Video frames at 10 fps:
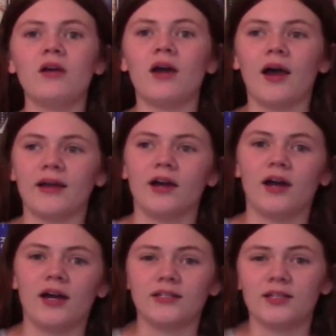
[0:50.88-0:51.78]
I
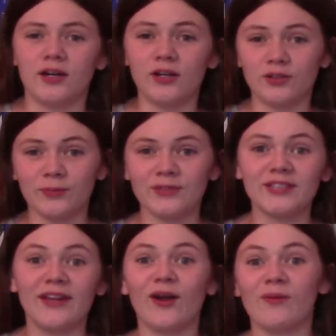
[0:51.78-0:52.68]
got
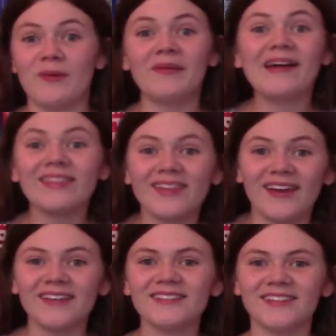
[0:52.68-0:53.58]
100% on my math
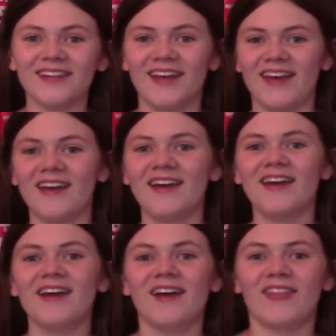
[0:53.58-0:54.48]
test today,
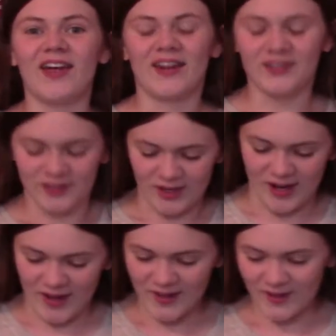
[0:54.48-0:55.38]
that I took
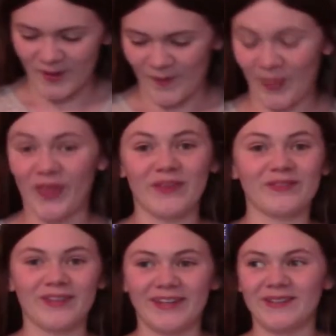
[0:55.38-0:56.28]
today, so that's
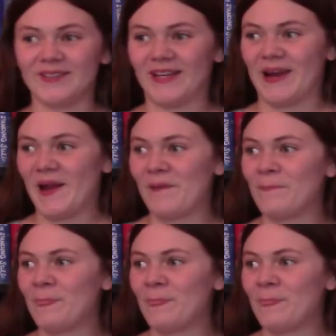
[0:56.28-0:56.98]
really exciting.